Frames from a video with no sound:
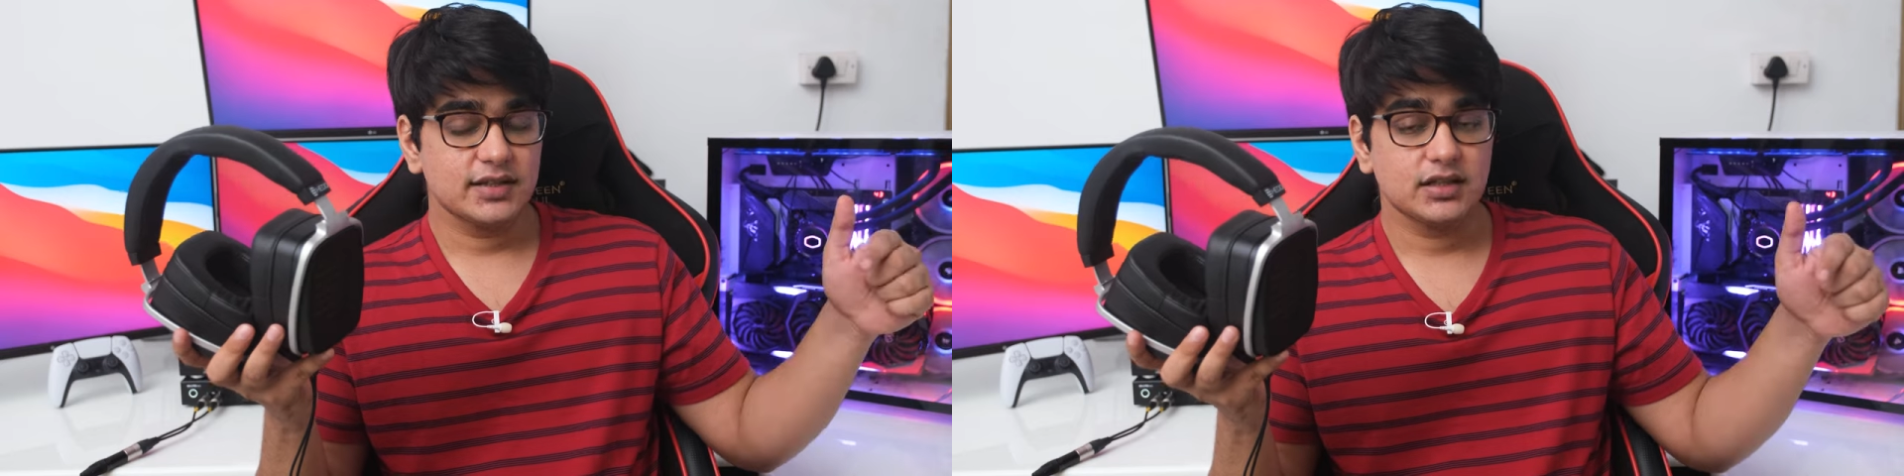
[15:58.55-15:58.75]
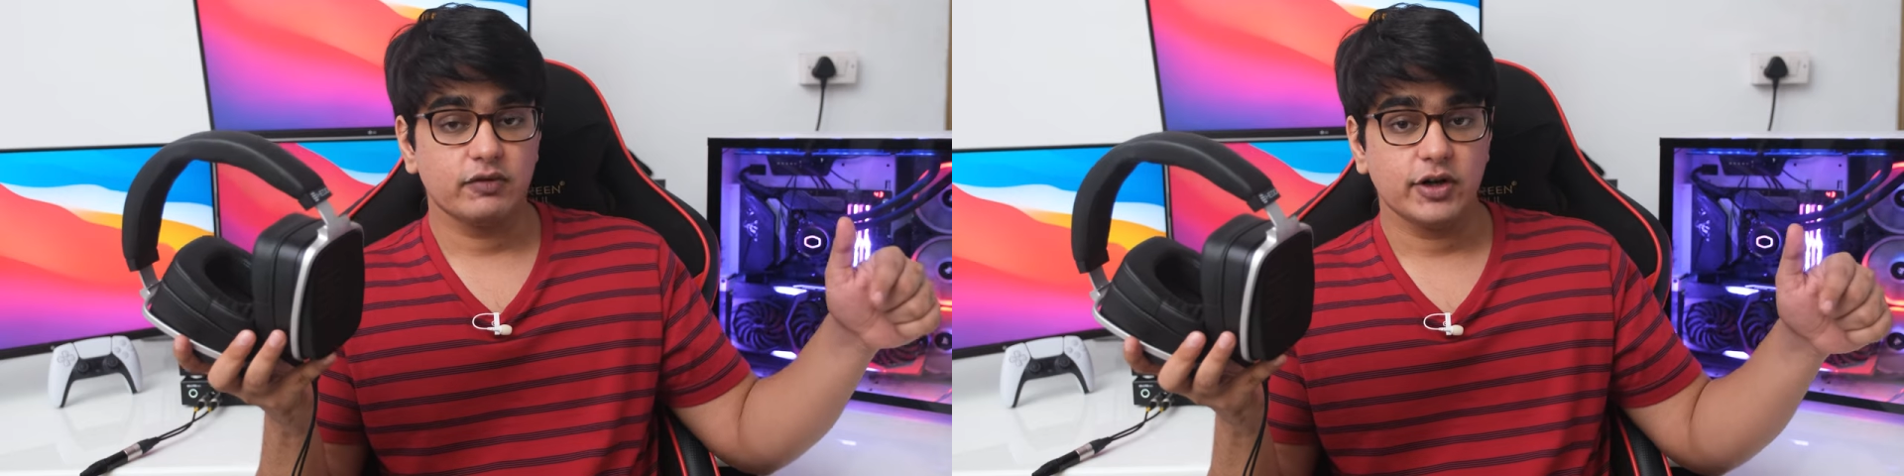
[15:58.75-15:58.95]

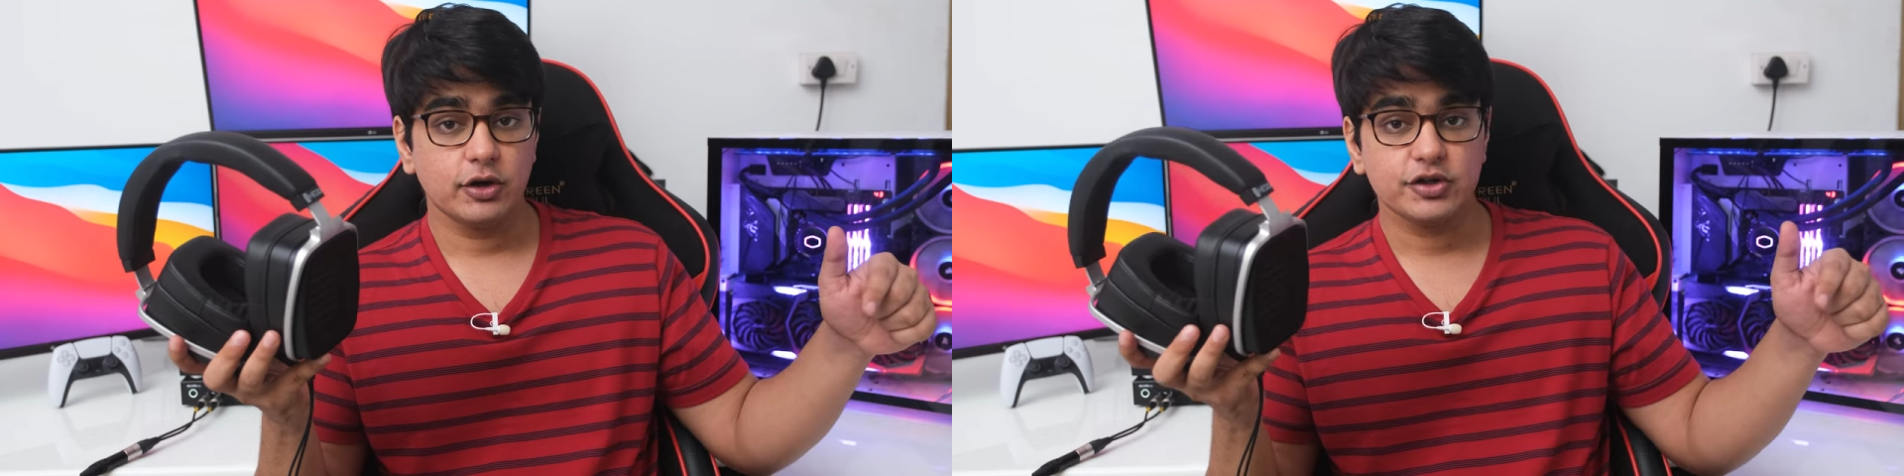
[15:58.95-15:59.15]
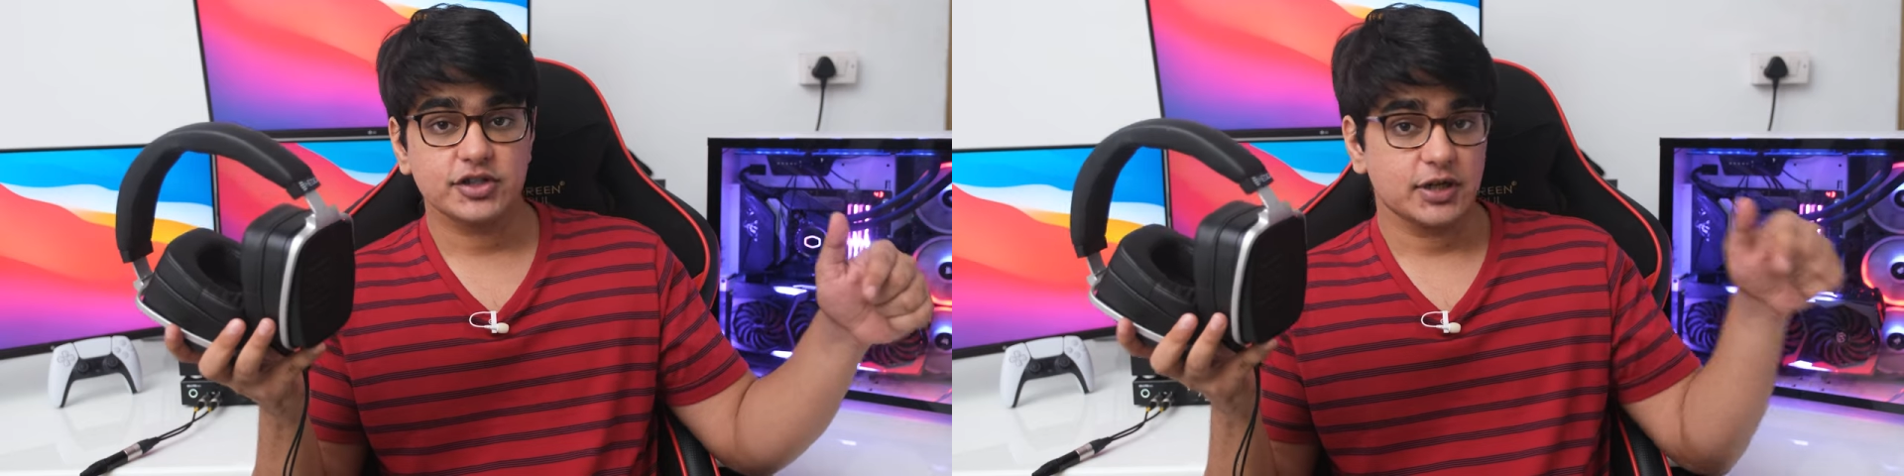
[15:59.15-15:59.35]
in the
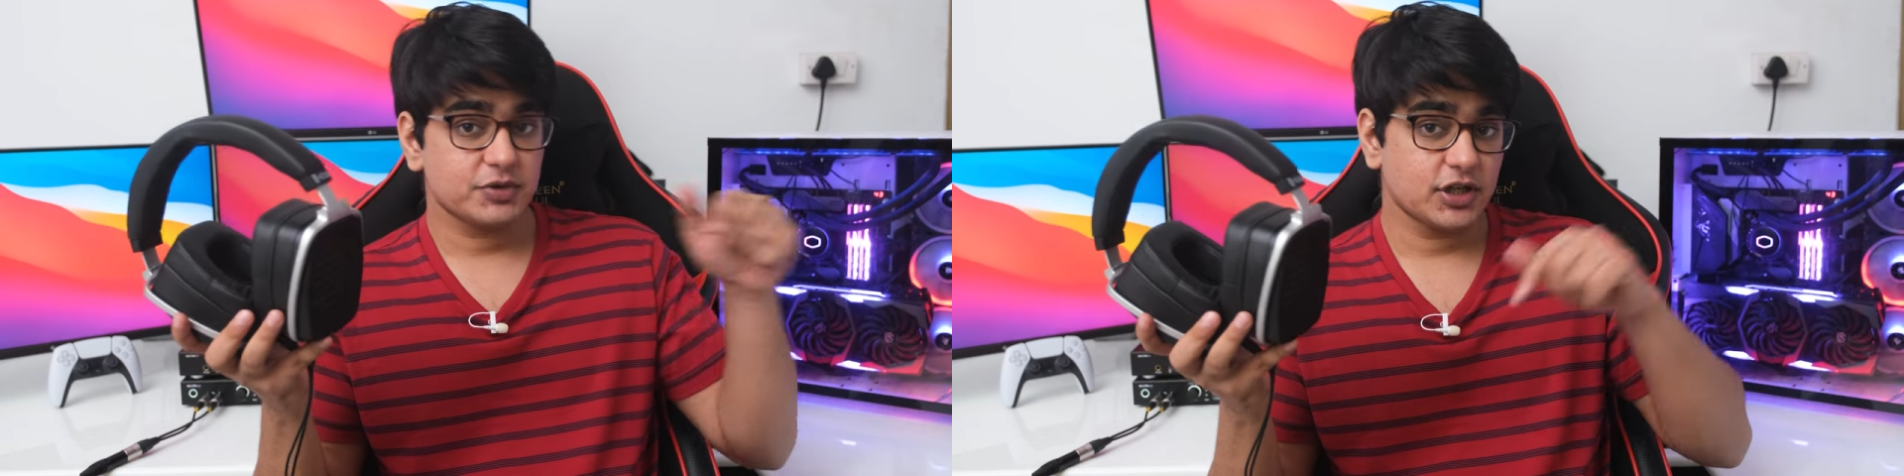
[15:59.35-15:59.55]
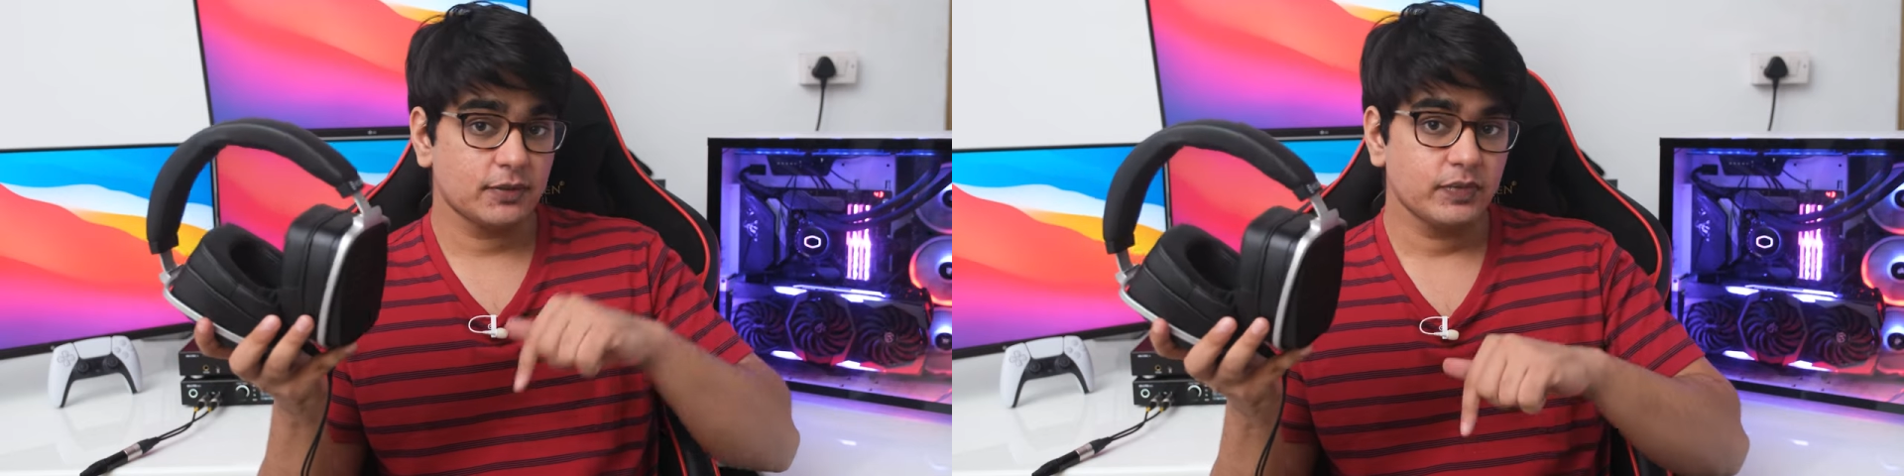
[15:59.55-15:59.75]
video
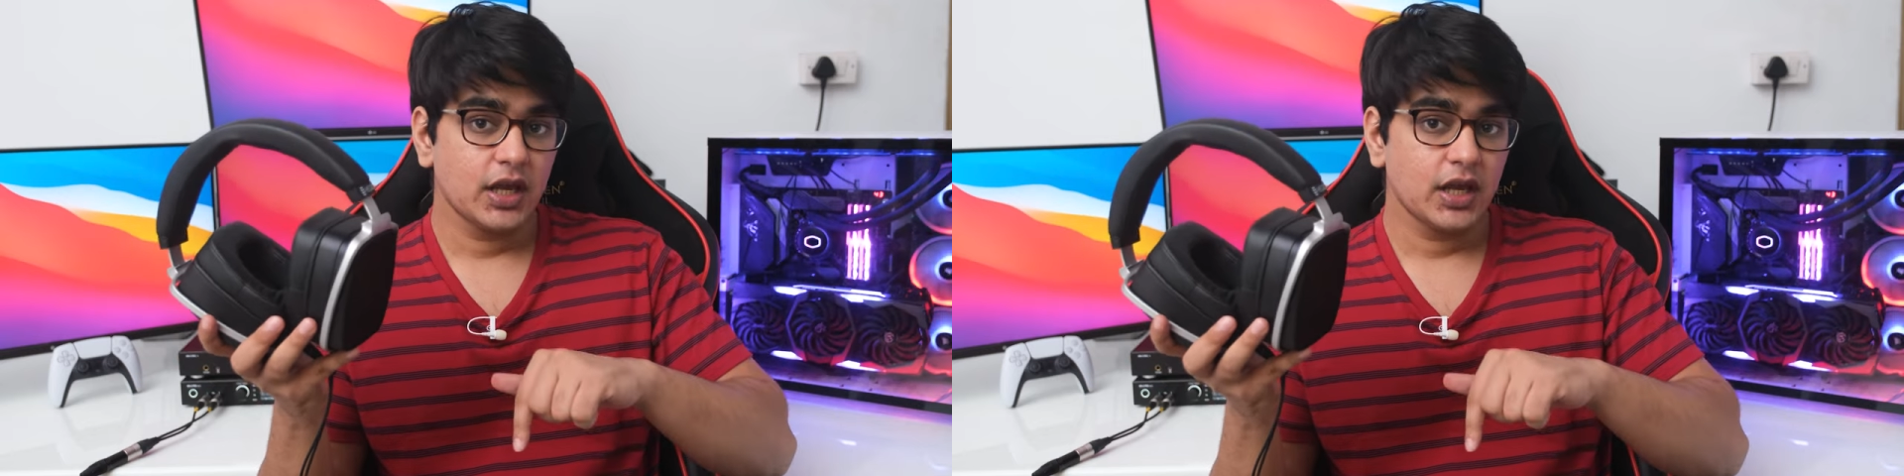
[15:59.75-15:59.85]
description.